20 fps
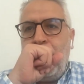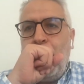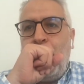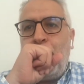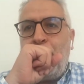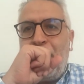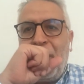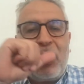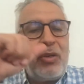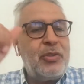
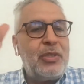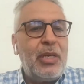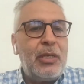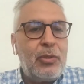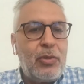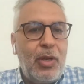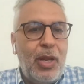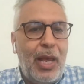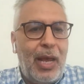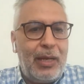Because
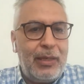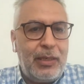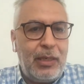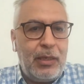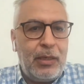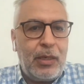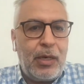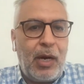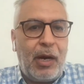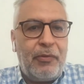yesterday I
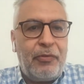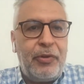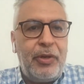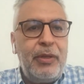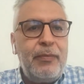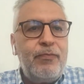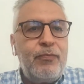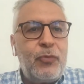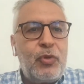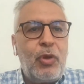didn't cover
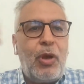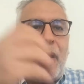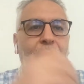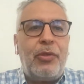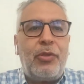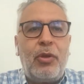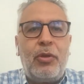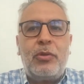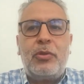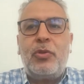it, so I
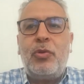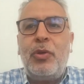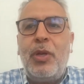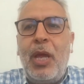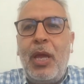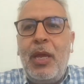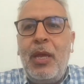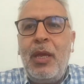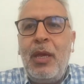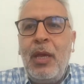thought
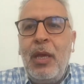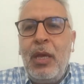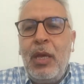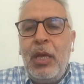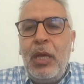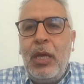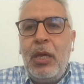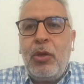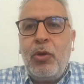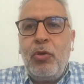today
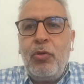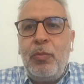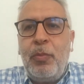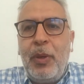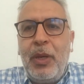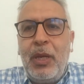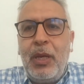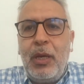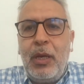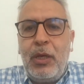it
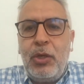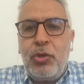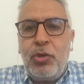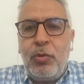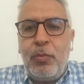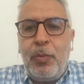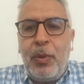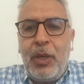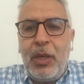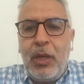
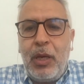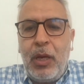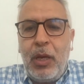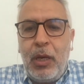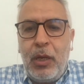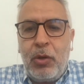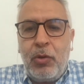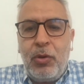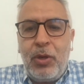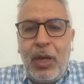should be
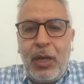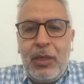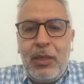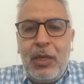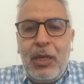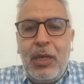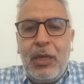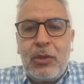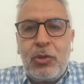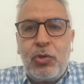a good
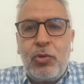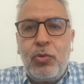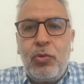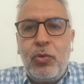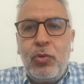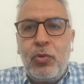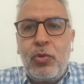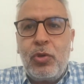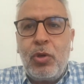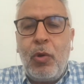idea to
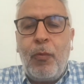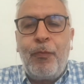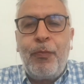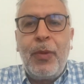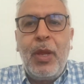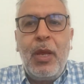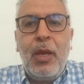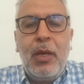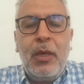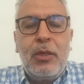do so.
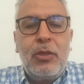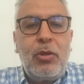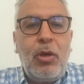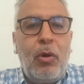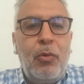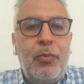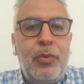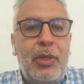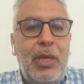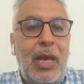
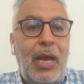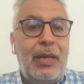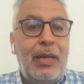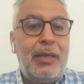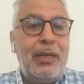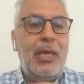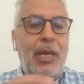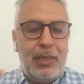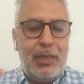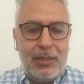So the
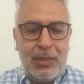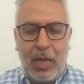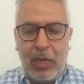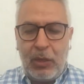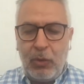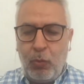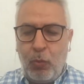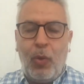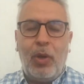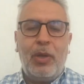idea is
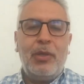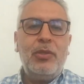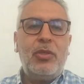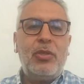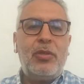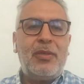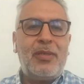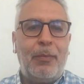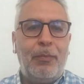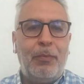that
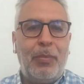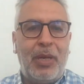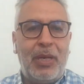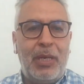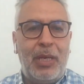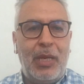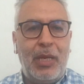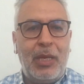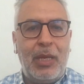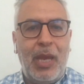once
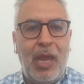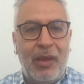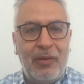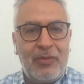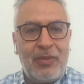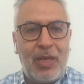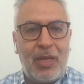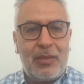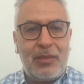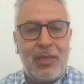somebody
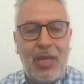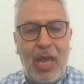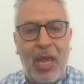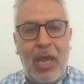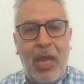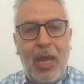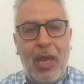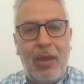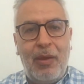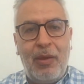gives us
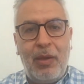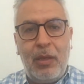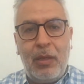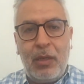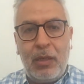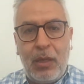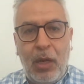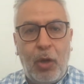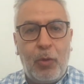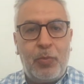
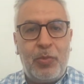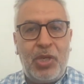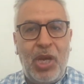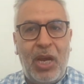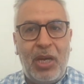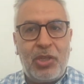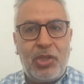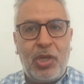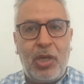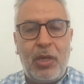an
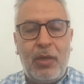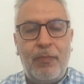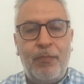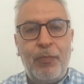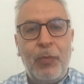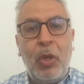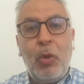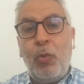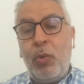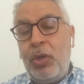objection,
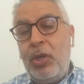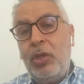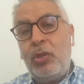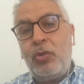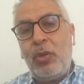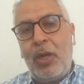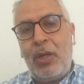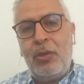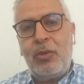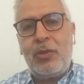we need
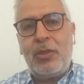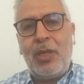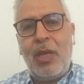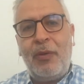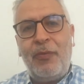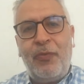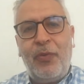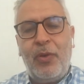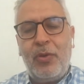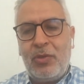to
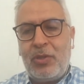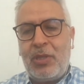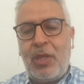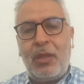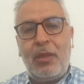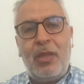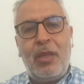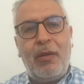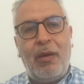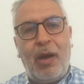understand first
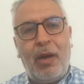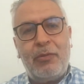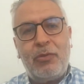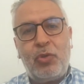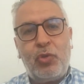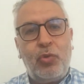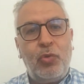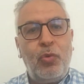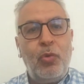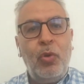that there are
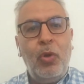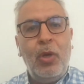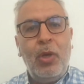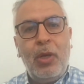two